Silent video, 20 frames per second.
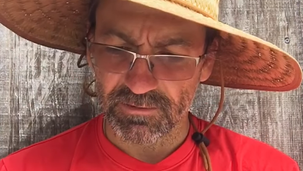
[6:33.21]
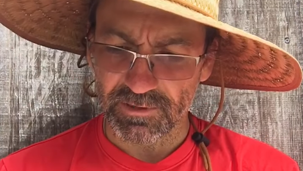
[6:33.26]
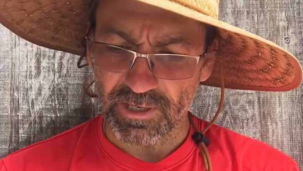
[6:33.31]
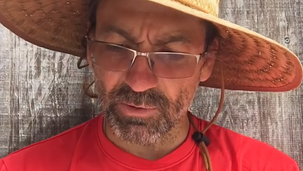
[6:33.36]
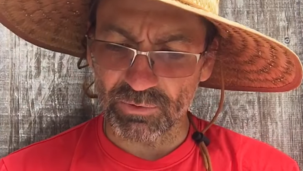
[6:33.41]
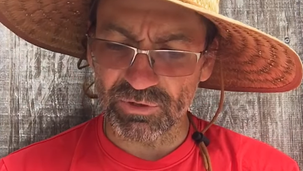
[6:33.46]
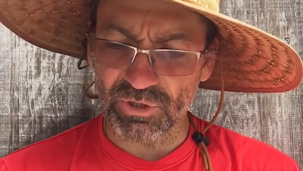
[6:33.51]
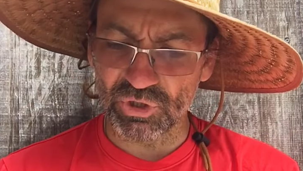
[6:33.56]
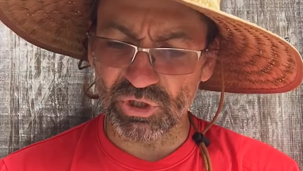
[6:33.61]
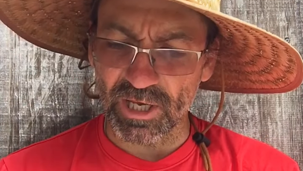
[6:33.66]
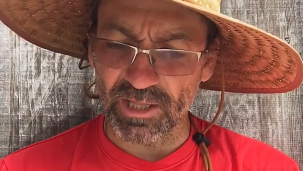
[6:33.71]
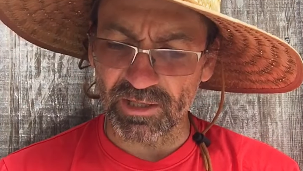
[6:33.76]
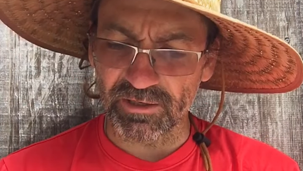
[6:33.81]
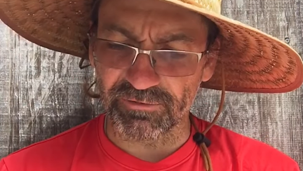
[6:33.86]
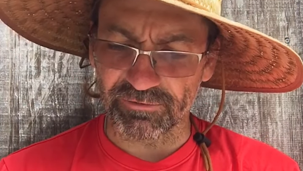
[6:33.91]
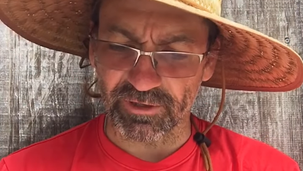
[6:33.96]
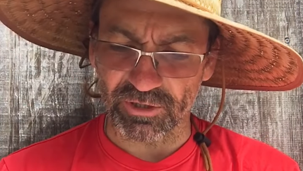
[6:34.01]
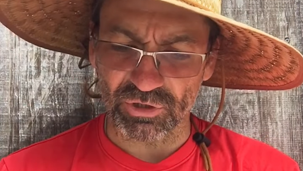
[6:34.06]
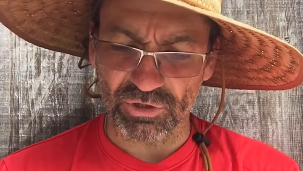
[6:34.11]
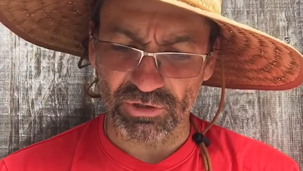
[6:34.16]
It was a
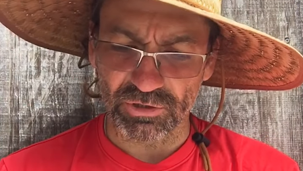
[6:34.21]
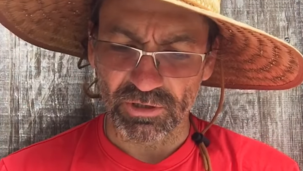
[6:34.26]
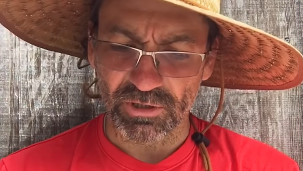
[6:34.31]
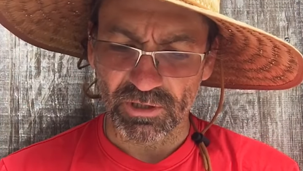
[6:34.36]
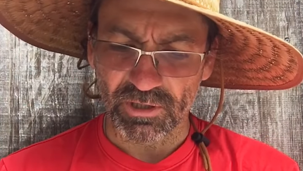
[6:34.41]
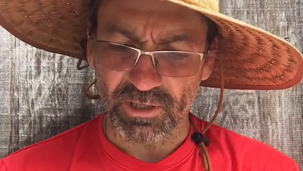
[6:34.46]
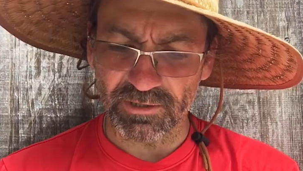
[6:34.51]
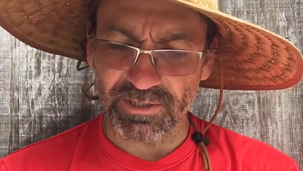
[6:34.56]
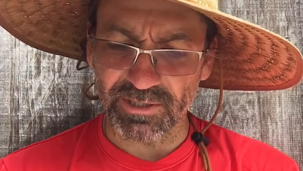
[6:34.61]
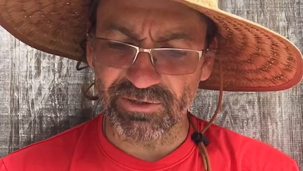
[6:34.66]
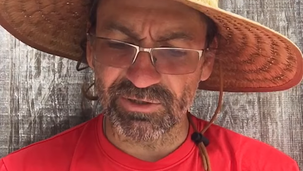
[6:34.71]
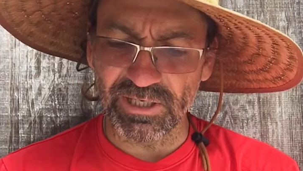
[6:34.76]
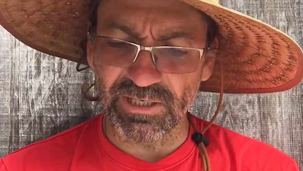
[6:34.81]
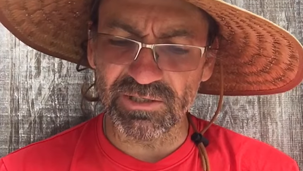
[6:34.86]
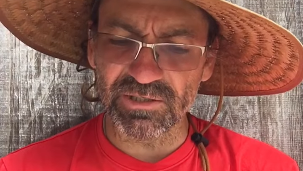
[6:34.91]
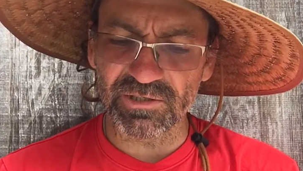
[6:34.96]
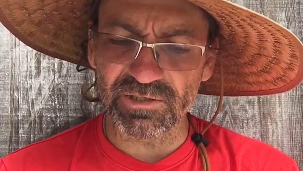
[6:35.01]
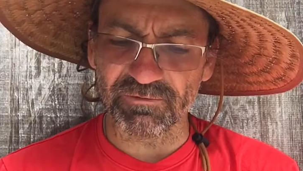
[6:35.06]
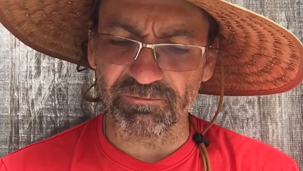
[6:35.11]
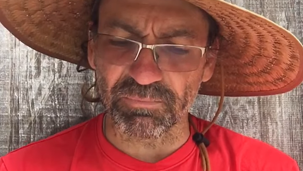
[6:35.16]
jellyfish. It had
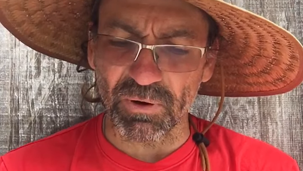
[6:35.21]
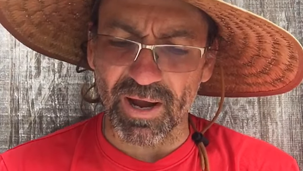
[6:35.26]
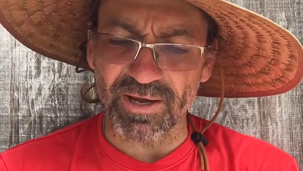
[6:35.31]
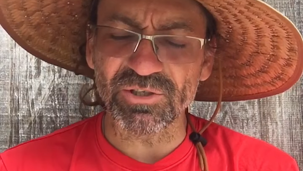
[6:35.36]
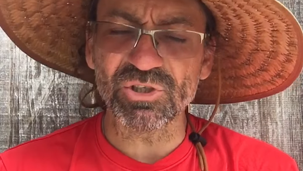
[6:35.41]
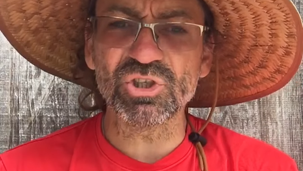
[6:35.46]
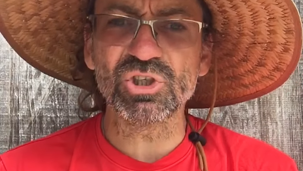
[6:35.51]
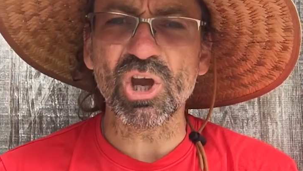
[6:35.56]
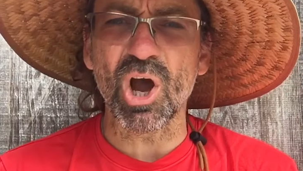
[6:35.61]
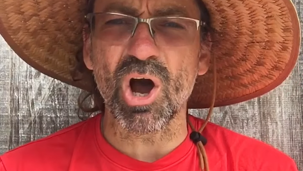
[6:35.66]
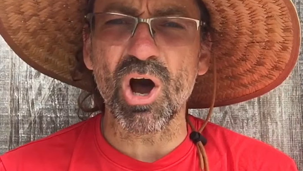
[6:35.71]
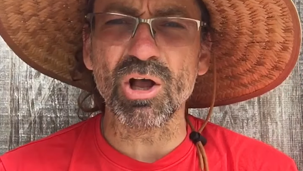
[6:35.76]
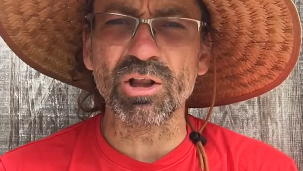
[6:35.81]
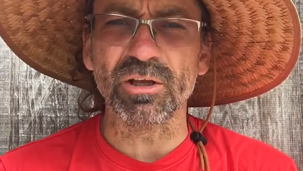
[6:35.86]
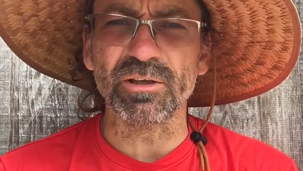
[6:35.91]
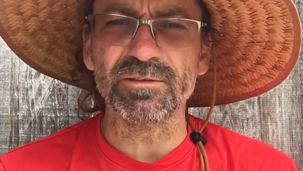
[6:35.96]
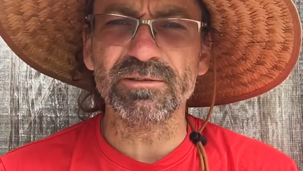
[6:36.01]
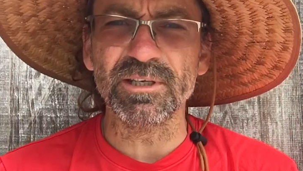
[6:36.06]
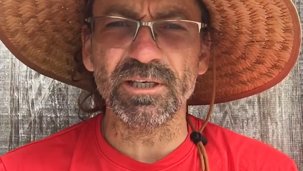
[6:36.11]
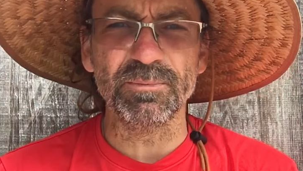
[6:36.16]
tinges of bright
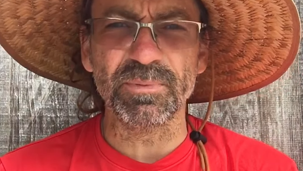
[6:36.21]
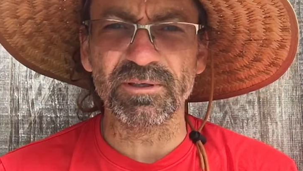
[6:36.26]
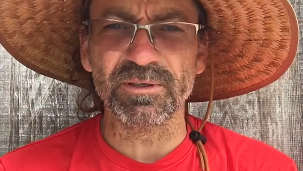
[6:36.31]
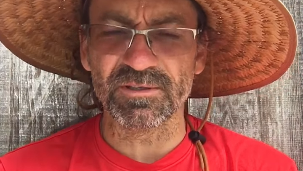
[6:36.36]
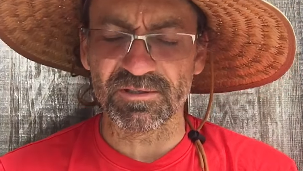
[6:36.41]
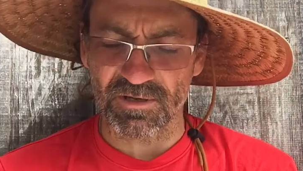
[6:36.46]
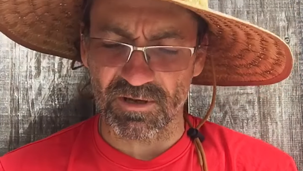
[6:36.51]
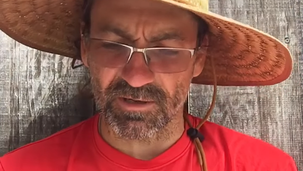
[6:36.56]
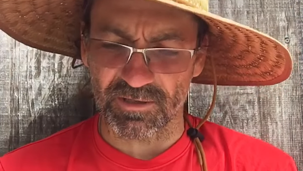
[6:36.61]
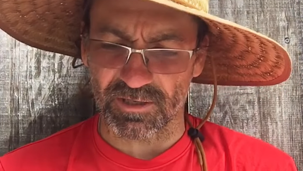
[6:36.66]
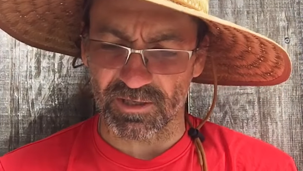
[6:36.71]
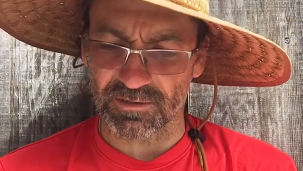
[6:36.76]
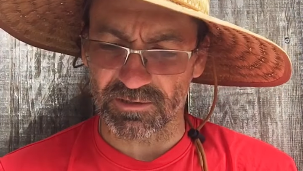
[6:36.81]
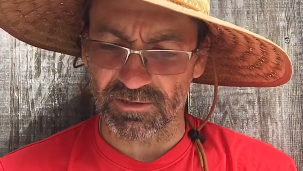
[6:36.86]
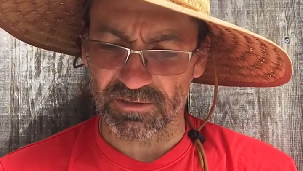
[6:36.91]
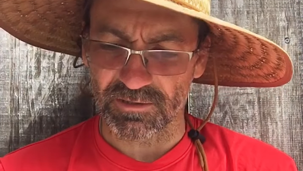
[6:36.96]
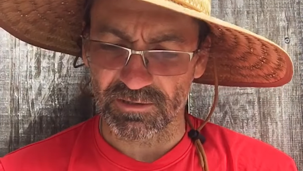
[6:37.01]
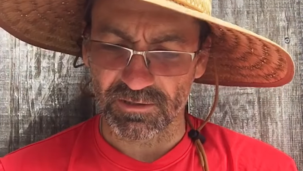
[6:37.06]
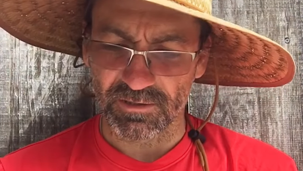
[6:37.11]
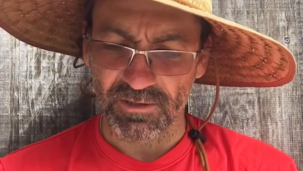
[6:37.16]
scarlet deep inside it.
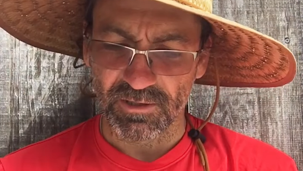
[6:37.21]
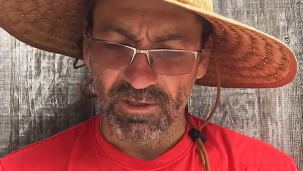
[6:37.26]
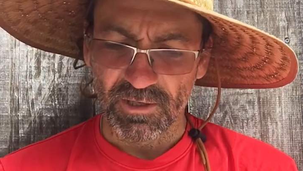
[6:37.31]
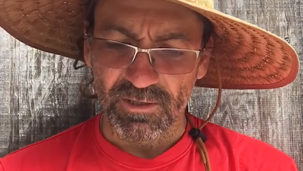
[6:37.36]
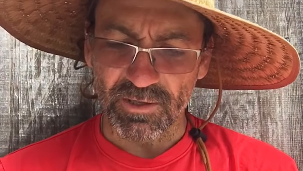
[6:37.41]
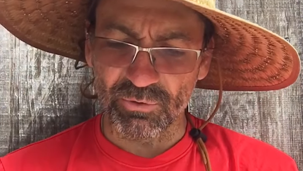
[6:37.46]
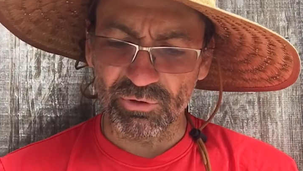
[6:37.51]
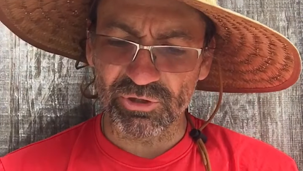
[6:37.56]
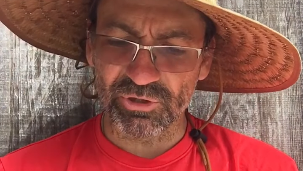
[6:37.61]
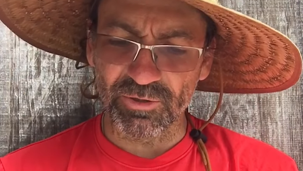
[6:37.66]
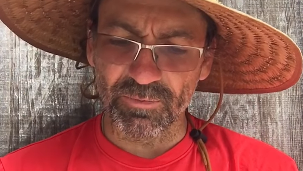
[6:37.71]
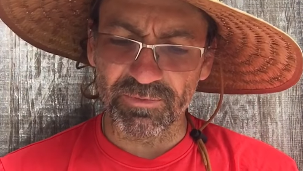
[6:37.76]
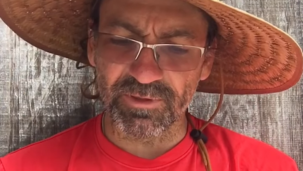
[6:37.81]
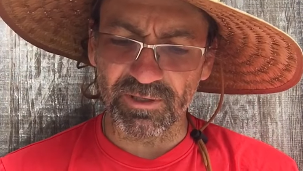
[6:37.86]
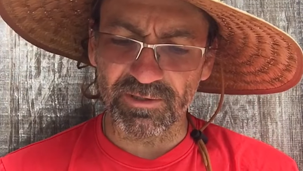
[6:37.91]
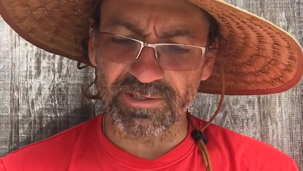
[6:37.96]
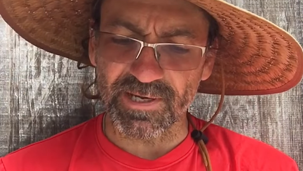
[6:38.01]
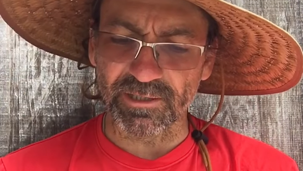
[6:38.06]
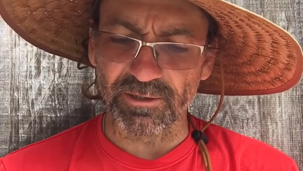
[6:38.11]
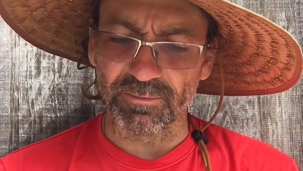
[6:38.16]
There was something
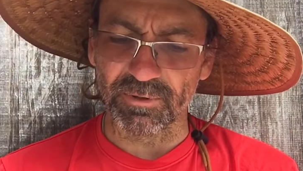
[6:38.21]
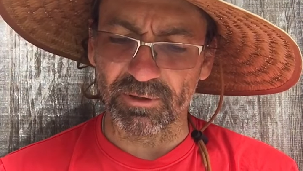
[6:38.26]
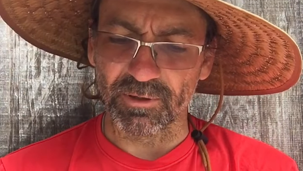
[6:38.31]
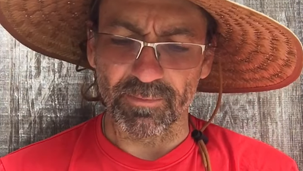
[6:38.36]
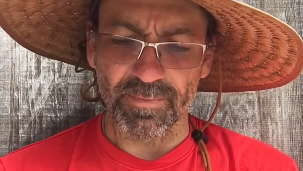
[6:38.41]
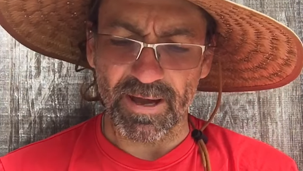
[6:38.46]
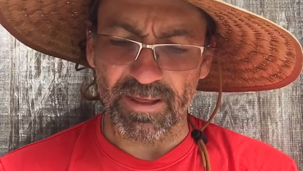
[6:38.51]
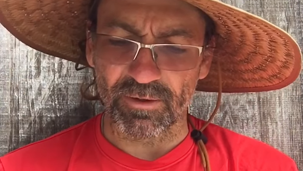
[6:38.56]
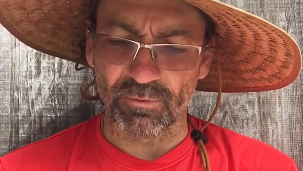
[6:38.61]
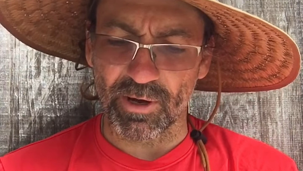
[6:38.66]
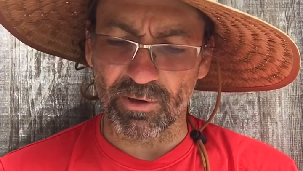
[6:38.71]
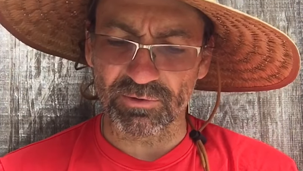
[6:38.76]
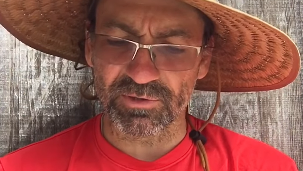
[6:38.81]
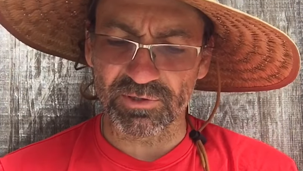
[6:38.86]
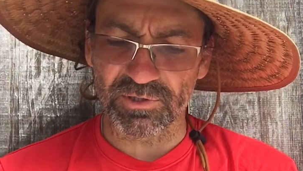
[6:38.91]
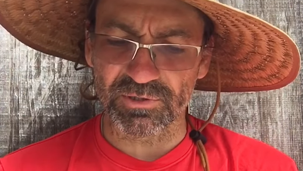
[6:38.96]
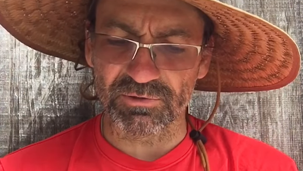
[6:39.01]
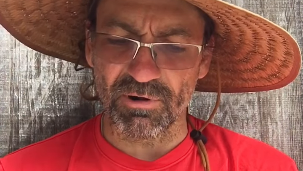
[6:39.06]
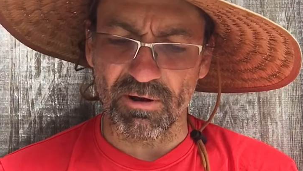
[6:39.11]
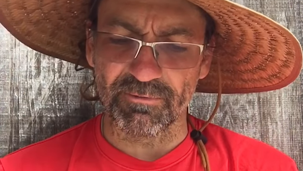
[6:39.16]
terrible about the way it was
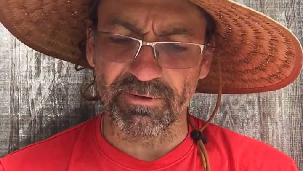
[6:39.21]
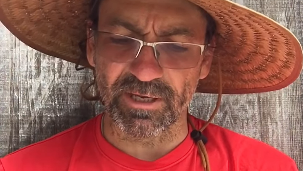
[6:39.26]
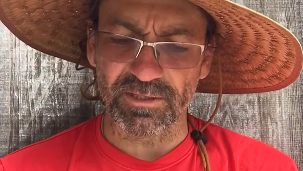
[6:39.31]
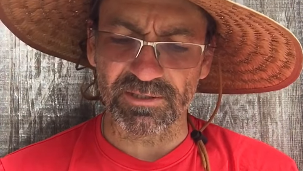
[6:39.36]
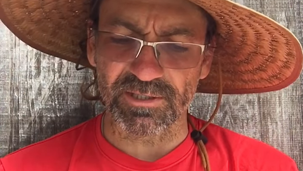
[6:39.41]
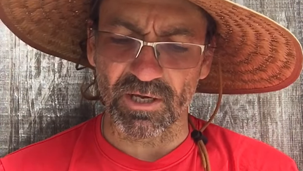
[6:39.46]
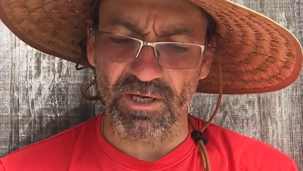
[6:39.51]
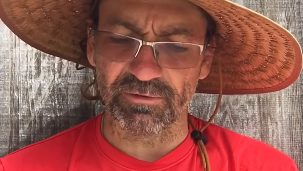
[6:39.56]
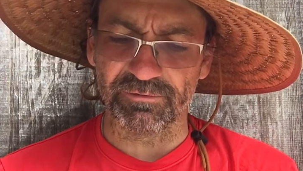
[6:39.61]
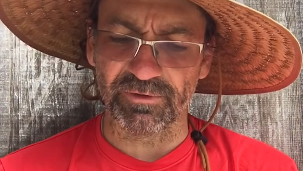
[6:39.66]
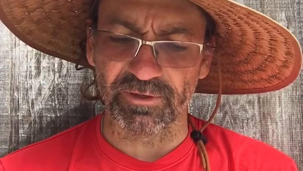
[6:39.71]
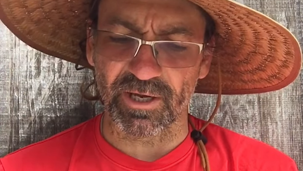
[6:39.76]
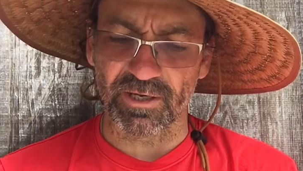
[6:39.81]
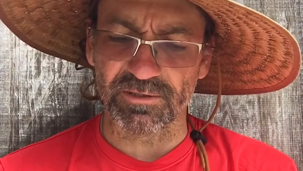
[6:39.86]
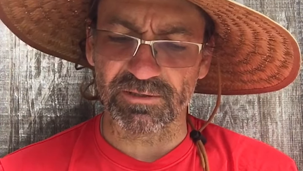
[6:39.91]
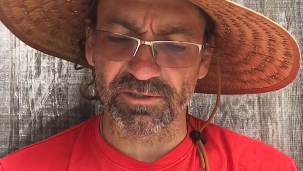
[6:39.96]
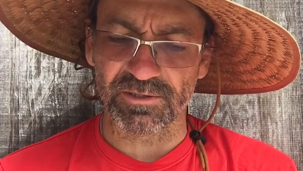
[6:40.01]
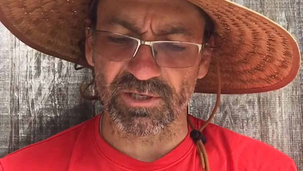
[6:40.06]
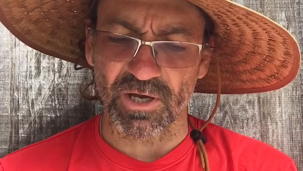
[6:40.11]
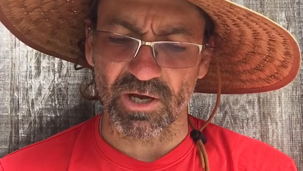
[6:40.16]
throwing itself
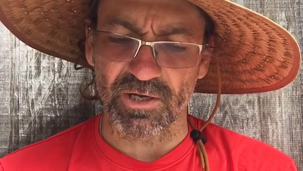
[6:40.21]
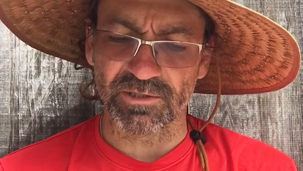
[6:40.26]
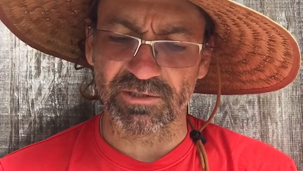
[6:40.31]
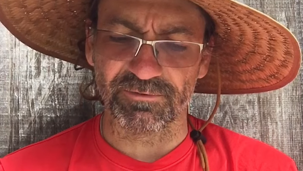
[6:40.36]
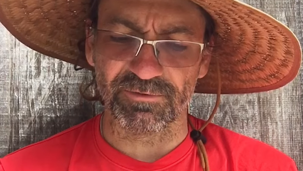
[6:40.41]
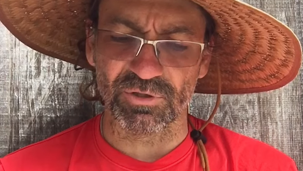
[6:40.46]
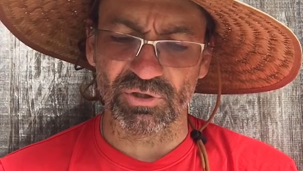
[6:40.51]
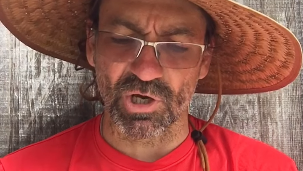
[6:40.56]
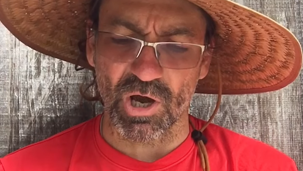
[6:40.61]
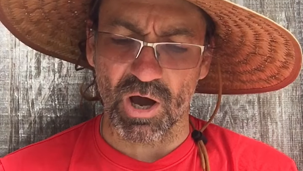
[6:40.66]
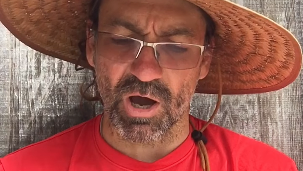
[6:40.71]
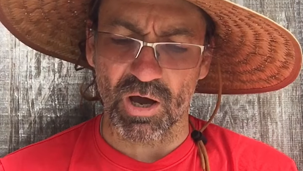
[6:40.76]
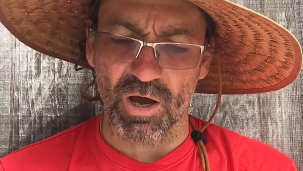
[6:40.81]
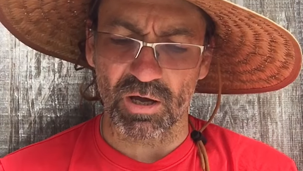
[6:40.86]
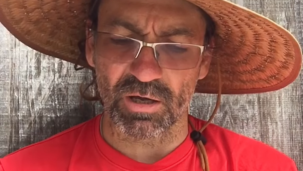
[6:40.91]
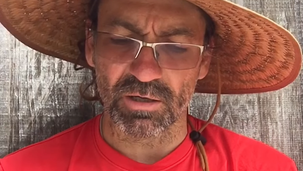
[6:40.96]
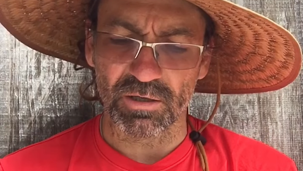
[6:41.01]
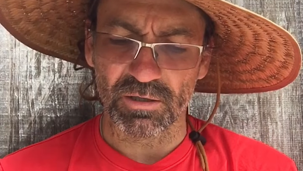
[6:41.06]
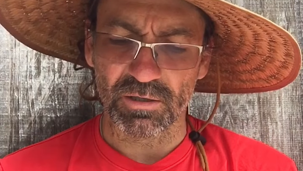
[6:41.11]
against the sides of the jar.